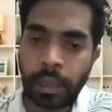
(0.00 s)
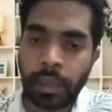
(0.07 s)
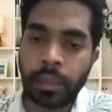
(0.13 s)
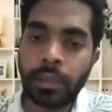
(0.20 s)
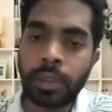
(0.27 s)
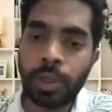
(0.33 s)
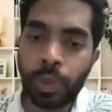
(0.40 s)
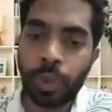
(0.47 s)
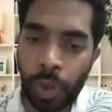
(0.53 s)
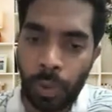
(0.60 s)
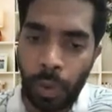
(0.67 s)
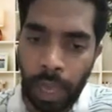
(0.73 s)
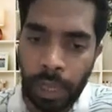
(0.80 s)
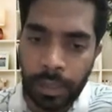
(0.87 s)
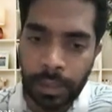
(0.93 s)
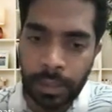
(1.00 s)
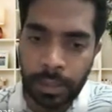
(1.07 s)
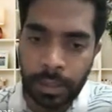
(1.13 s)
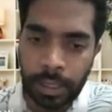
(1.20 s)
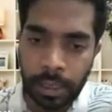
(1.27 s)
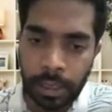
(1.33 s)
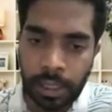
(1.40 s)

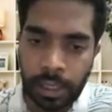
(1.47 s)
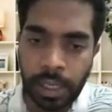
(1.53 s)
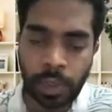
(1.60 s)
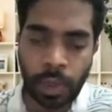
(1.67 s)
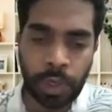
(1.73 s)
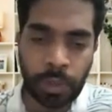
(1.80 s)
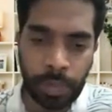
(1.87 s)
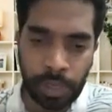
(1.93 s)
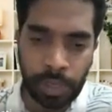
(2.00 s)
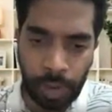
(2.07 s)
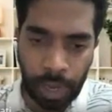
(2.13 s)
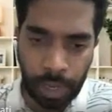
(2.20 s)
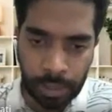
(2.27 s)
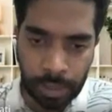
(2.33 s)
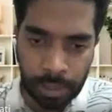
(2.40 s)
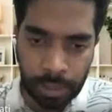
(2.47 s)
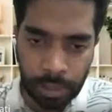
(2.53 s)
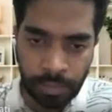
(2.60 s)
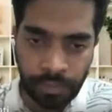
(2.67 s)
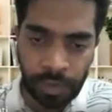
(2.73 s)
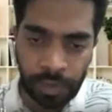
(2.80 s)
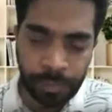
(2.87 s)
pseudoviruses and reassortment
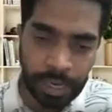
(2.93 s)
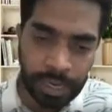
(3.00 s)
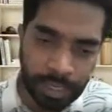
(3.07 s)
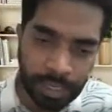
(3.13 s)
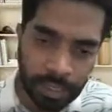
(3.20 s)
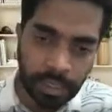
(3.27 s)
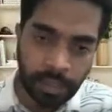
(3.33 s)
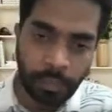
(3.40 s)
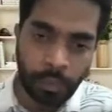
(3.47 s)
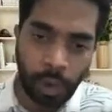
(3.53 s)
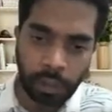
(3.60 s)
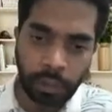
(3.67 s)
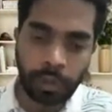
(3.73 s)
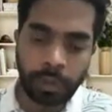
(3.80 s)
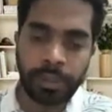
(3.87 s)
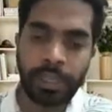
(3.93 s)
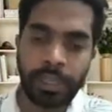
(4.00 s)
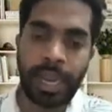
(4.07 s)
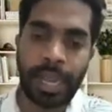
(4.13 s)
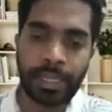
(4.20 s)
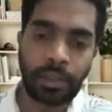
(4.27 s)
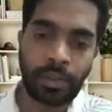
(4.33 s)
viruses for predicting what could be the
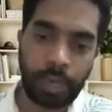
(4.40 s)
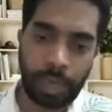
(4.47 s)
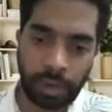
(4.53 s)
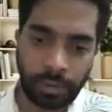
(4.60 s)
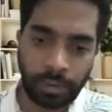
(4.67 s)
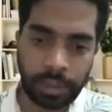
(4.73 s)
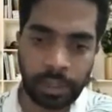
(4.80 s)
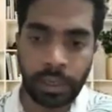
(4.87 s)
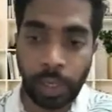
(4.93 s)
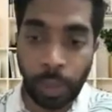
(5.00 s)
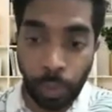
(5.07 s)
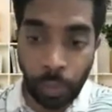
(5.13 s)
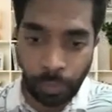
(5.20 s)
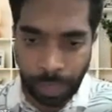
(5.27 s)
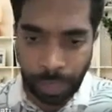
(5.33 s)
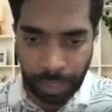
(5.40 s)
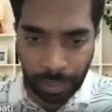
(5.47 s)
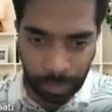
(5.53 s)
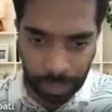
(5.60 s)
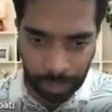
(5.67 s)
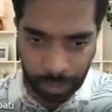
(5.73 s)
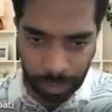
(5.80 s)
next strain when the new
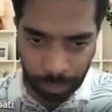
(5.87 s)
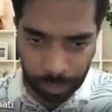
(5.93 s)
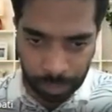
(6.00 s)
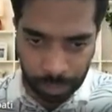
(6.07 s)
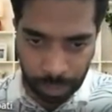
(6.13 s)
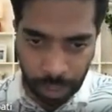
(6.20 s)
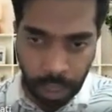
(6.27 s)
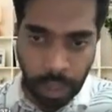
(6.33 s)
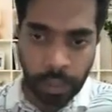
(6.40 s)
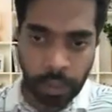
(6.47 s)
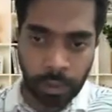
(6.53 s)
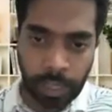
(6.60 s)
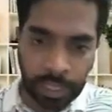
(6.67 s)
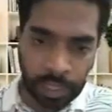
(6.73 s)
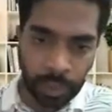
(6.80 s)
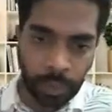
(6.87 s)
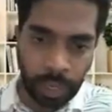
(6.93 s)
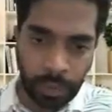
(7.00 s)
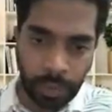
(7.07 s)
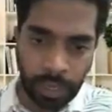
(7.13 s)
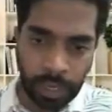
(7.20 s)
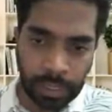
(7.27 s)
pandemic comes. So that's
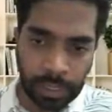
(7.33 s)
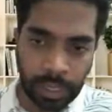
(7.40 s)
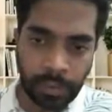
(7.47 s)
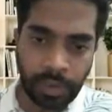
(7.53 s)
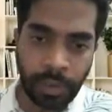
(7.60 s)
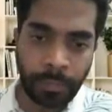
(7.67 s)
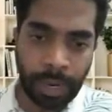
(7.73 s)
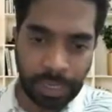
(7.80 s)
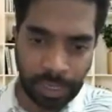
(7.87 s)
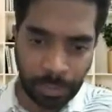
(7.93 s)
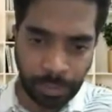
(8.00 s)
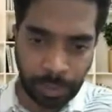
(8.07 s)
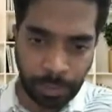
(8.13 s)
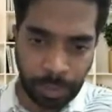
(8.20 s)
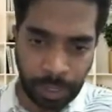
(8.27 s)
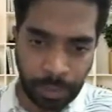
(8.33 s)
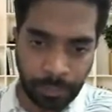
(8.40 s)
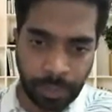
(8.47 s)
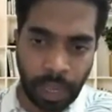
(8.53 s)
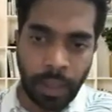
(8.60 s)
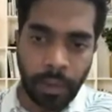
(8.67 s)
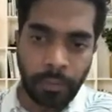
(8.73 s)
why when I said we are better prepared,
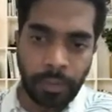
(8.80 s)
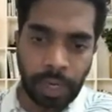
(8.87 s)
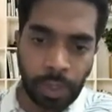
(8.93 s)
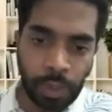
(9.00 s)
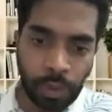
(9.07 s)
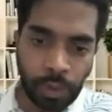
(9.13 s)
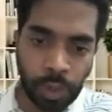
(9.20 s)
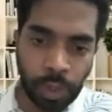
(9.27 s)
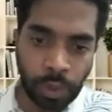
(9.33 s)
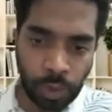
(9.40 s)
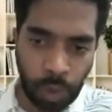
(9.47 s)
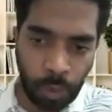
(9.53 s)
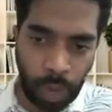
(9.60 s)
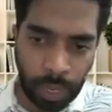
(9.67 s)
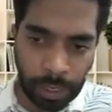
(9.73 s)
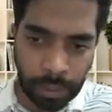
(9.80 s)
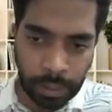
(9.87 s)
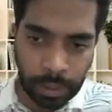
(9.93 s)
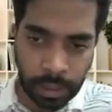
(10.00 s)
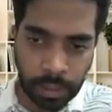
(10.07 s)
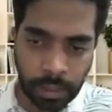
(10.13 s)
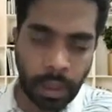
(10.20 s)
we do
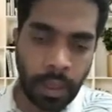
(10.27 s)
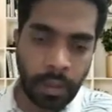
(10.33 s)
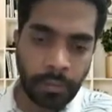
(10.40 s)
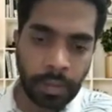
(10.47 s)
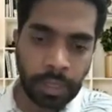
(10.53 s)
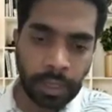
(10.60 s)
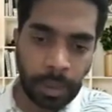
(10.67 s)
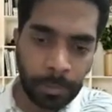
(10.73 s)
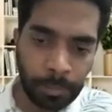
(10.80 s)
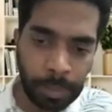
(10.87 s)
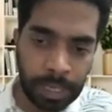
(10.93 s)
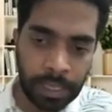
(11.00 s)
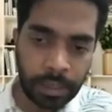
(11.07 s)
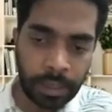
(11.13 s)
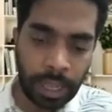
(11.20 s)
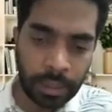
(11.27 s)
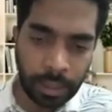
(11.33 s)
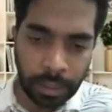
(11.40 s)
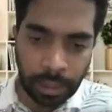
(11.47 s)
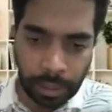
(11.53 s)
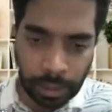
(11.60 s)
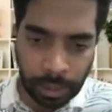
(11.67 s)
pseudoviruses with complete
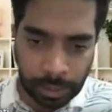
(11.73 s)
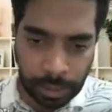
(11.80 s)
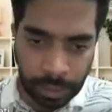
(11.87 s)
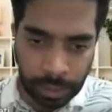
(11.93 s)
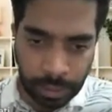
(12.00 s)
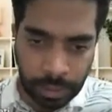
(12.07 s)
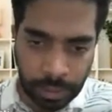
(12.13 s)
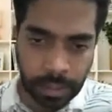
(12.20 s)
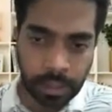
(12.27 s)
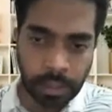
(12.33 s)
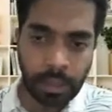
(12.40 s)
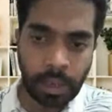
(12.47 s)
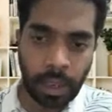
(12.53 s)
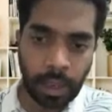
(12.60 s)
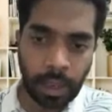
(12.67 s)
ethical clearances.